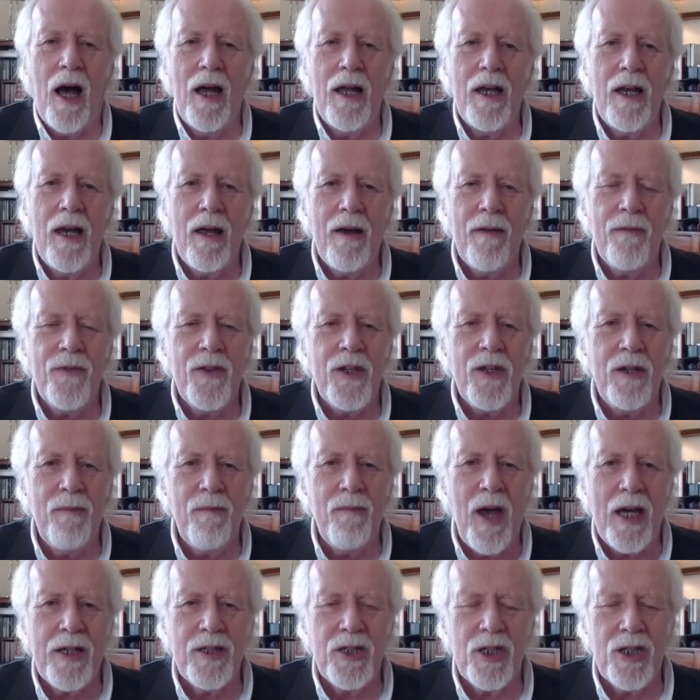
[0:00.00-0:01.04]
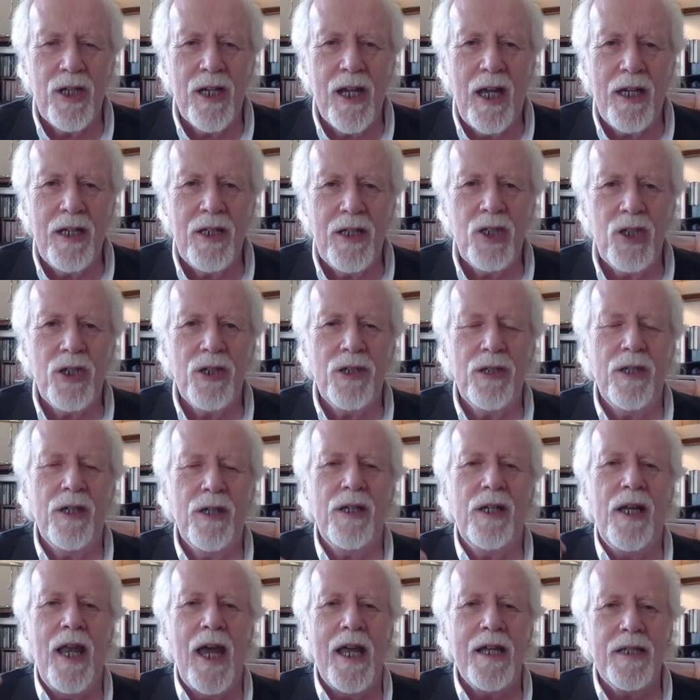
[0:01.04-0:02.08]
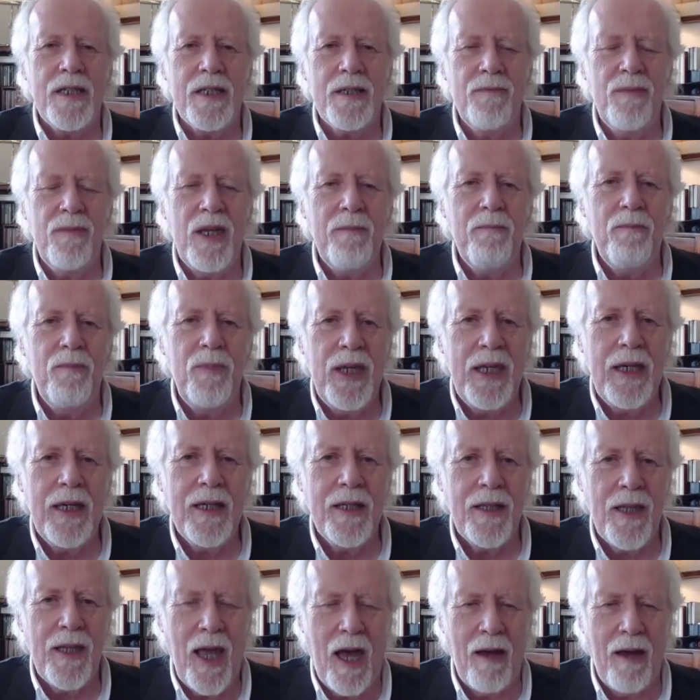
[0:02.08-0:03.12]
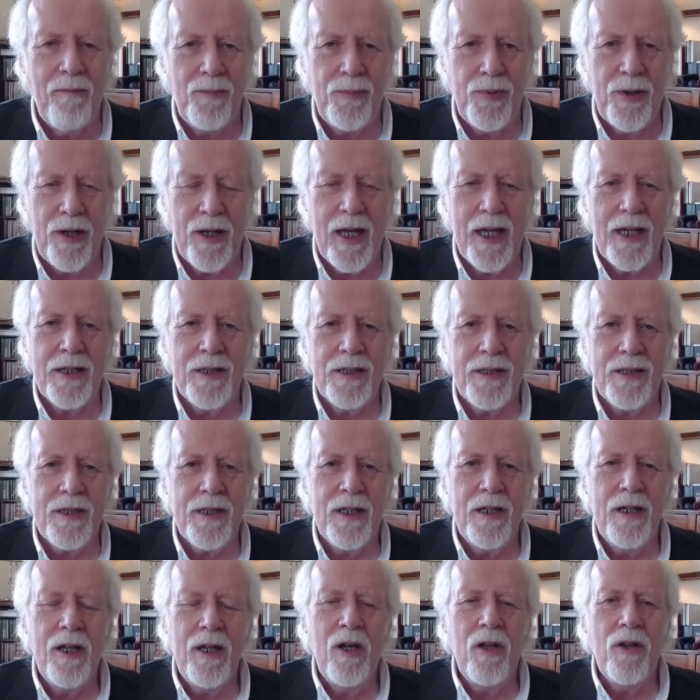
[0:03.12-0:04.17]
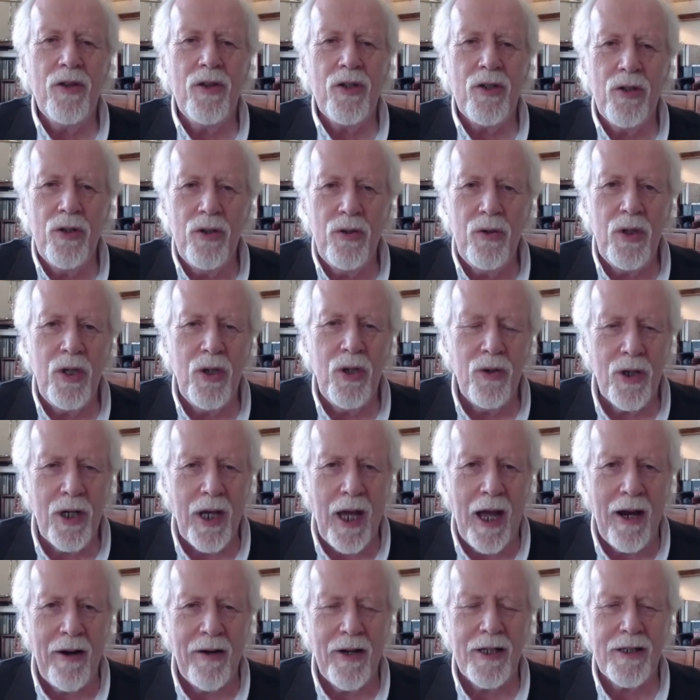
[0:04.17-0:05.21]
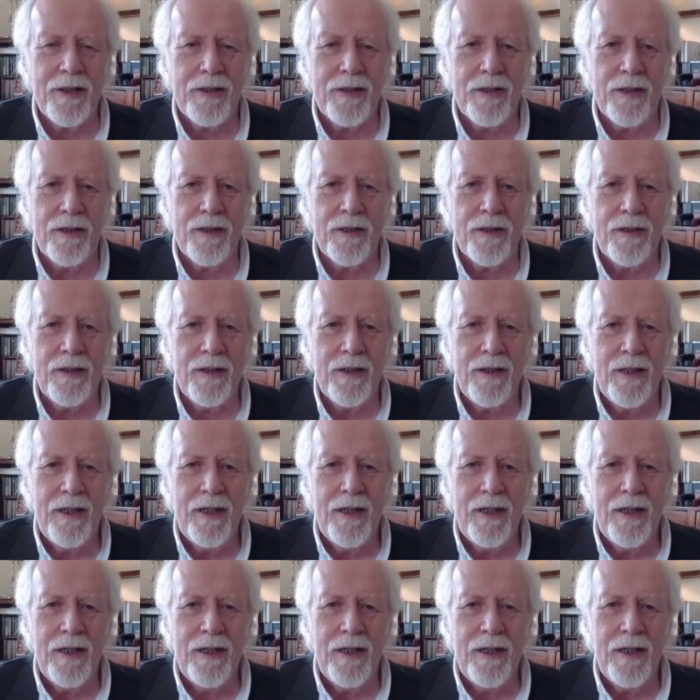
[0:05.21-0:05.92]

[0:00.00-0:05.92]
I love the imagination that lets me be in that place through your characters.